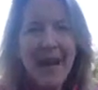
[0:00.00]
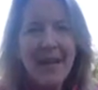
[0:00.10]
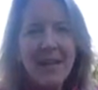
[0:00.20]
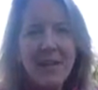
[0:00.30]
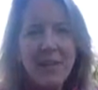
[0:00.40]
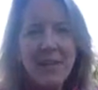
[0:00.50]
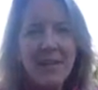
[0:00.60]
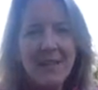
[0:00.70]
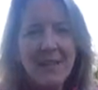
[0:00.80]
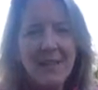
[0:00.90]
Hi
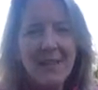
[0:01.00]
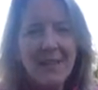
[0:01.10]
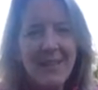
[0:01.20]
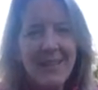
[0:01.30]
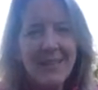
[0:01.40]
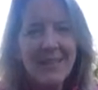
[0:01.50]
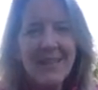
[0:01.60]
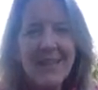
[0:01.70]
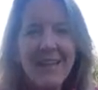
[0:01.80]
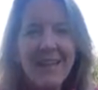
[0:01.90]
everyone, Lynn here.
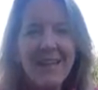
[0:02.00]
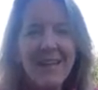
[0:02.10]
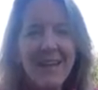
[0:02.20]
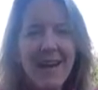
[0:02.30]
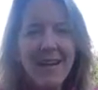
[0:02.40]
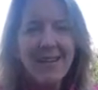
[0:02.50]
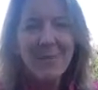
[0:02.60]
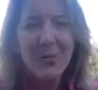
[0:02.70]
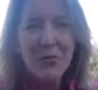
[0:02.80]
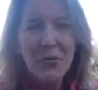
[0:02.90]
And as
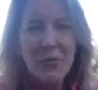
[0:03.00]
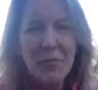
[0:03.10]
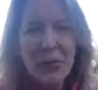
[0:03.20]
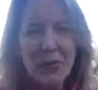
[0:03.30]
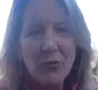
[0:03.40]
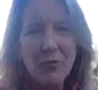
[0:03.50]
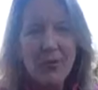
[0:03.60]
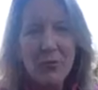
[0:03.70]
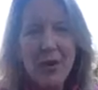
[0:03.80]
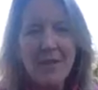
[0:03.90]
I'm going through my
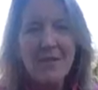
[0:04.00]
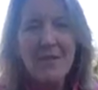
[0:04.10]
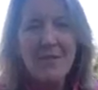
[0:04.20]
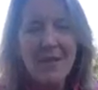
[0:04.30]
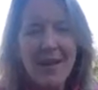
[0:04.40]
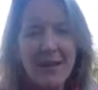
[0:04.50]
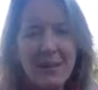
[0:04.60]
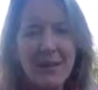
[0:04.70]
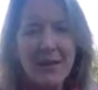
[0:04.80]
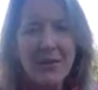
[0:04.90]
grieving process, I've
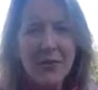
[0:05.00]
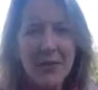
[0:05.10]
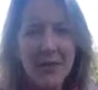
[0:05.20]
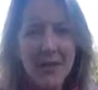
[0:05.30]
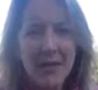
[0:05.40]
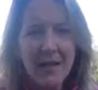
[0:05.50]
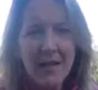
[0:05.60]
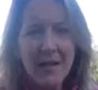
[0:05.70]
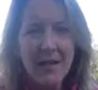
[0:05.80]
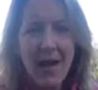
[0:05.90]
been learning
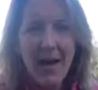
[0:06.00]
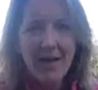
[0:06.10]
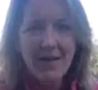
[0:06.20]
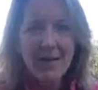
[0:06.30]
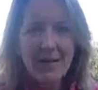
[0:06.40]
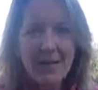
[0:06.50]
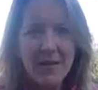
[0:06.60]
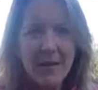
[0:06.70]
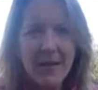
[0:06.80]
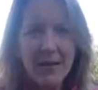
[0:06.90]
a lot
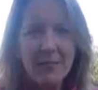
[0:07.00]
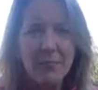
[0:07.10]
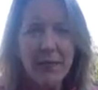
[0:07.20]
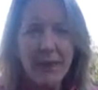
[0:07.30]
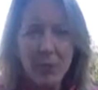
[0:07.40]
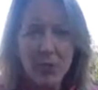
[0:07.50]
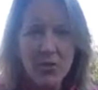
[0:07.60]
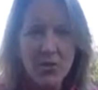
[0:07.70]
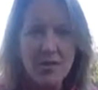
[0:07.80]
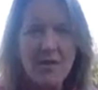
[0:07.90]
about my
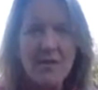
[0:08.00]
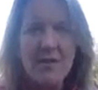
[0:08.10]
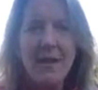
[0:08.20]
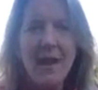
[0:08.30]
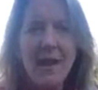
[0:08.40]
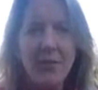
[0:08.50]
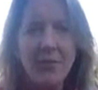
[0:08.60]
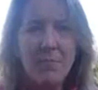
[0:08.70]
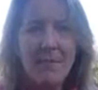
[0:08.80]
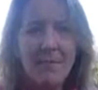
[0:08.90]
emotions and how
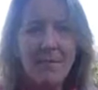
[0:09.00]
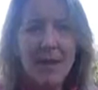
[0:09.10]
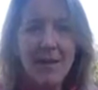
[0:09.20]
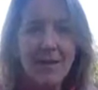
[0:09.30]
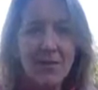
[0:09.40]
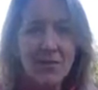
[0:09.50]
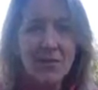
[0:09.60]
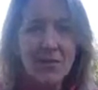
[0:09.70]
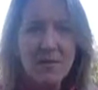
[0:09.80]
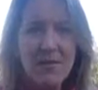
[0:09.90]
it best
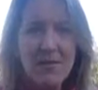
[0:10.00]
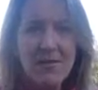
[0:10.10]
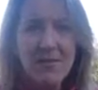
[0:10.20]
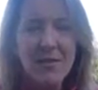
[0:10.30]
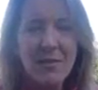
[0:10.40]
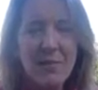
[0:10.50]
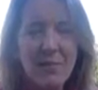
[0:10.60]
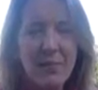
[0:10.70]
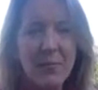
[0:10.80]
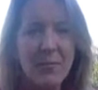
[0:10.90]
serves me to deal with
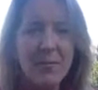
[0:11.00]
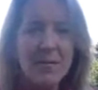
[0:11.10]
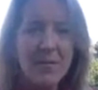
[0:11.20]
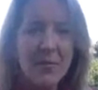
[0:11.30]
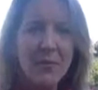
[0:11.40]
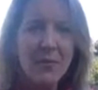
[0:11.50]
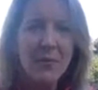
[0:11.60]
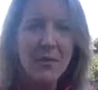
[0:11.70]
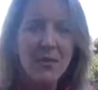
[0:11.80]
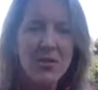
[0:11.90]
my emotions. I really
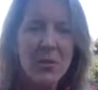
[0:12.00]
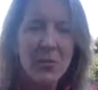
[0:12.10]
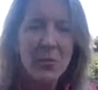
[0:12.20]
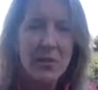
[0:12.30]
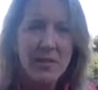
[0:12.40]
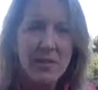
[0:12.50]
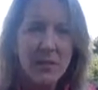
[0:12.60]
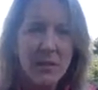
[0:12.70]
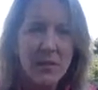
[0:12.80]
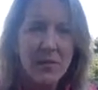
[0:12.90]
wanted to share 3
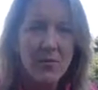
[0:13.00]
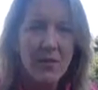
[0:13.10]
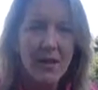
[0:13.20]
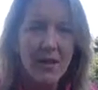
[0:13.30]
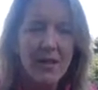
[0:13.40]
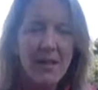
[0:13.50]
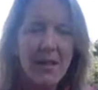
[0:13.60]
tips with you today.